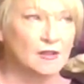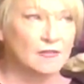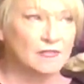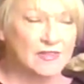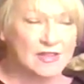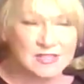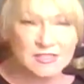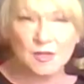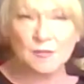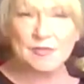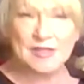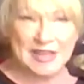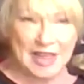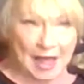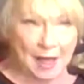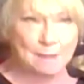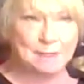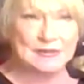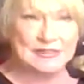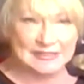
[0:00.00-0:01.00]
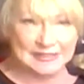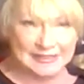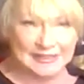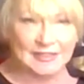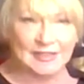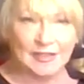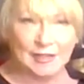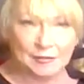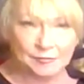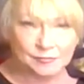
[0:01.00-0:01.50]
there's something happening
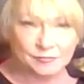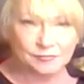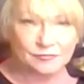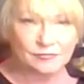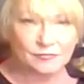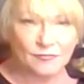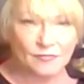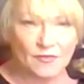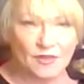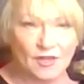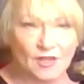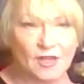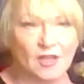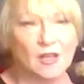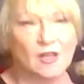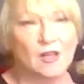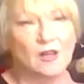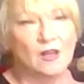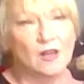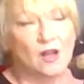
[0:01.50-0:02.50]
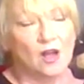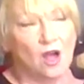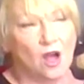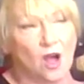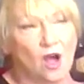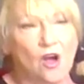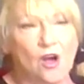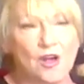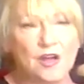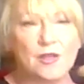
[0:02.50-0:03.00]
here.
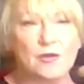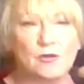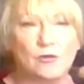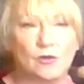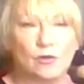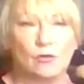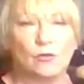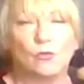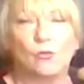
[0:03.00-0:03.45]
I